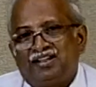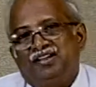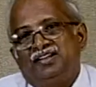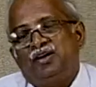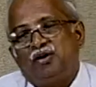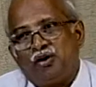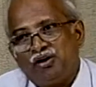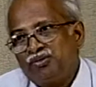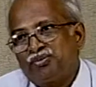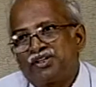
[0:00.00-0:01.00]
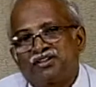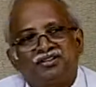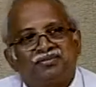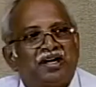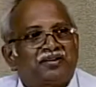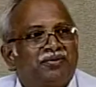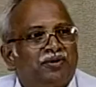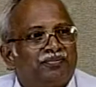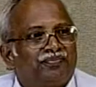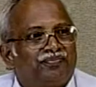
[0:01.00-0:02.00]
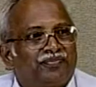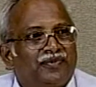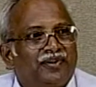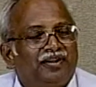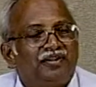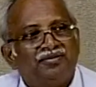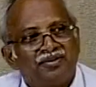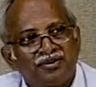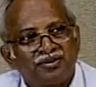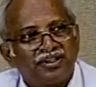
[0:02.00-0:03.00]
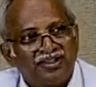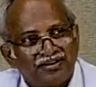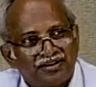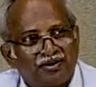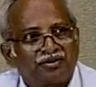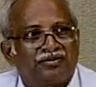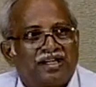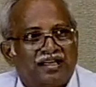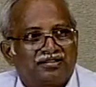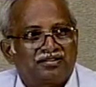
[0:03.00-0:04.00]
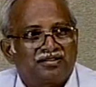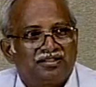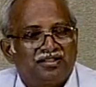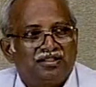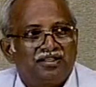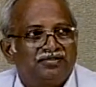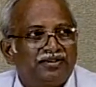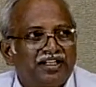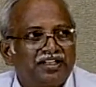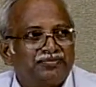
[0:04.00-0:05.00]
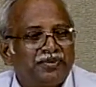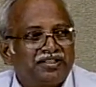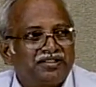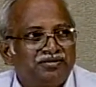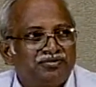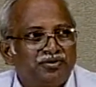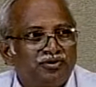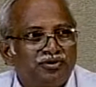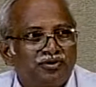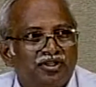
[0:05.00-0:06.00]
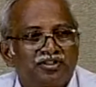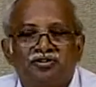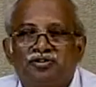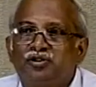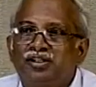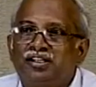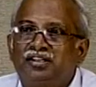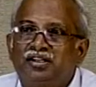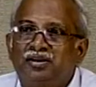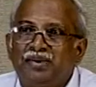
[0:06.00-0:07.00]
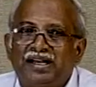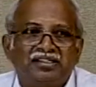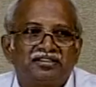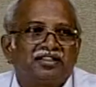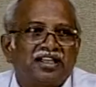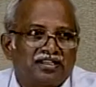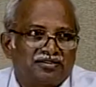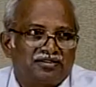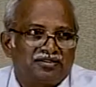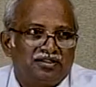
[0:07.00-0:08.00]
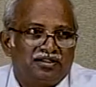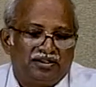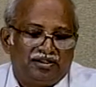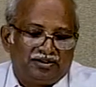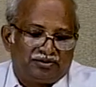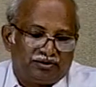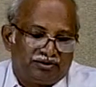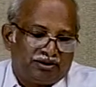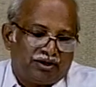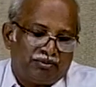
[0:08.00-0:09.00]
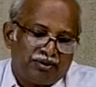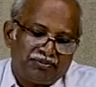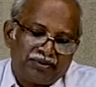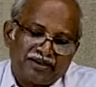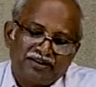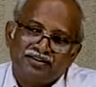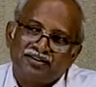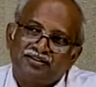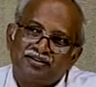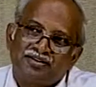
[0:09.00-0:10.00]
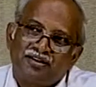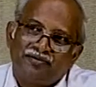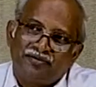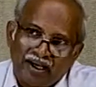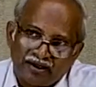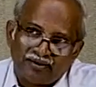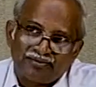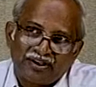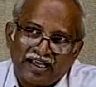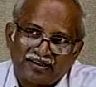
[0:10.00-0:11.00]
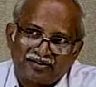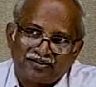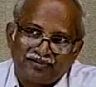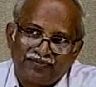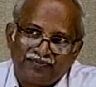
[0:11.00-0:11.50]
In an oil production platform, even though there is a lot of gas, it's very expensive to control and manage the gas. So the common practice is flare off the gas.